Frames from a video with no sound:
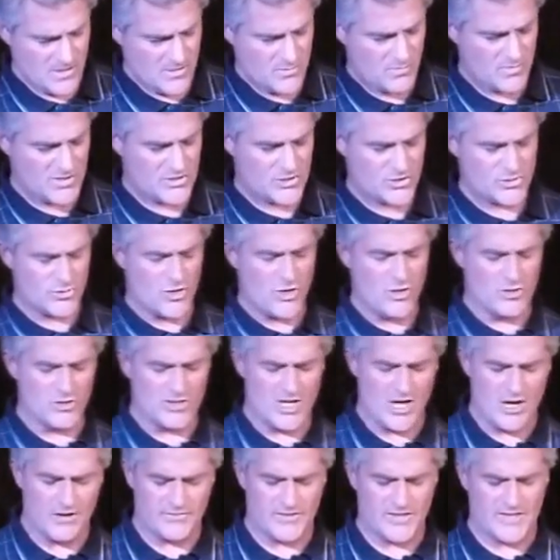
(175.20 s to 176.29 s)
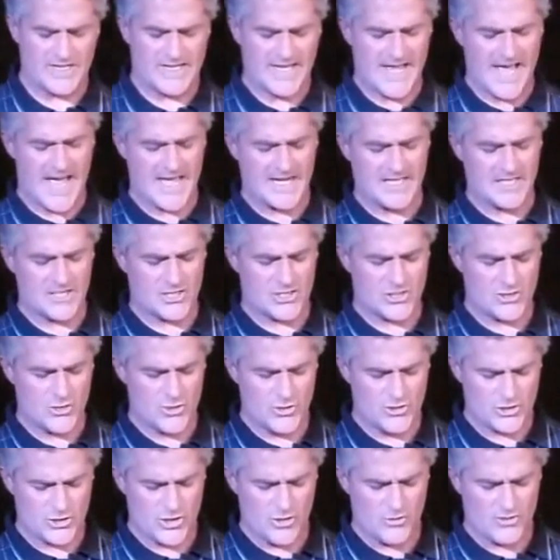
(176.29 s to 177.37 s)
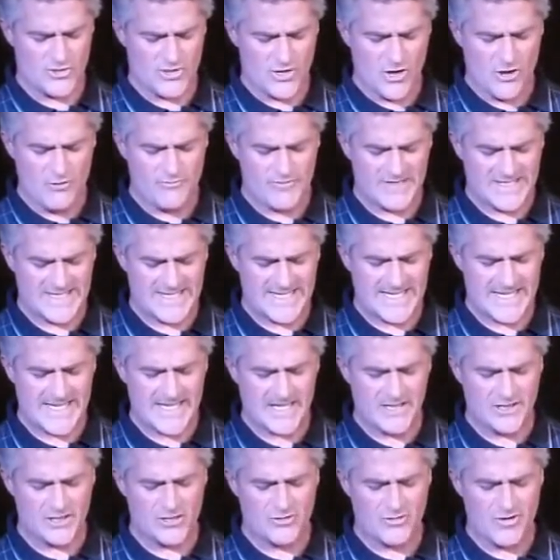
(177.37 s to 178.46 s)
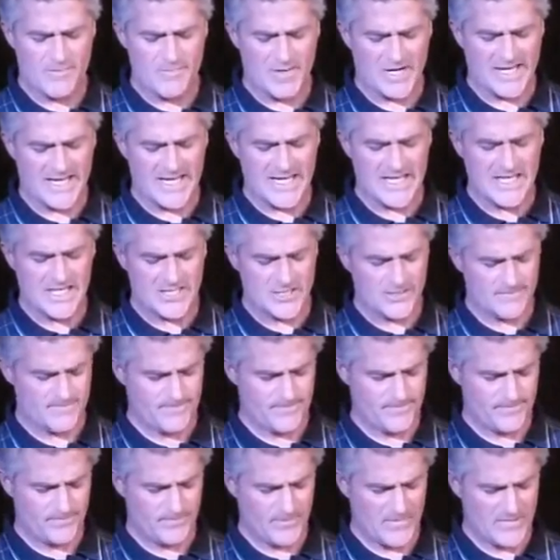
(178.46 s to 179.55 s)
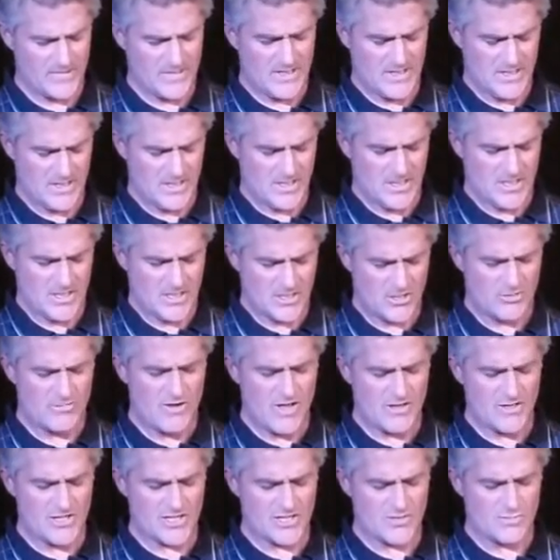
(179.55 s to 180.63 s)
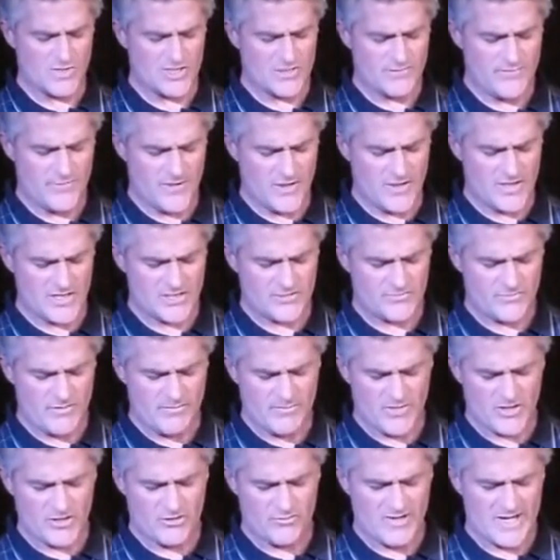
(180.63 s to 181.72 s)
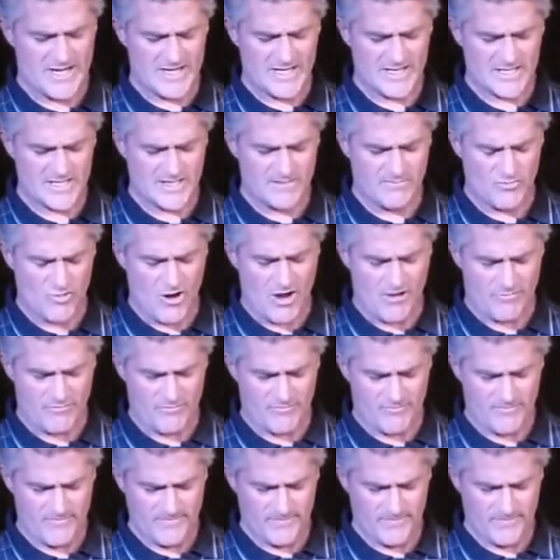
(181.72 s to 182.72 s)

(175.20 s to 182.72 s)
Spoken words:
We strolled after the caddies, who showed no fatigue in the crippling heat. Carruthers was furthest from the green in some rough.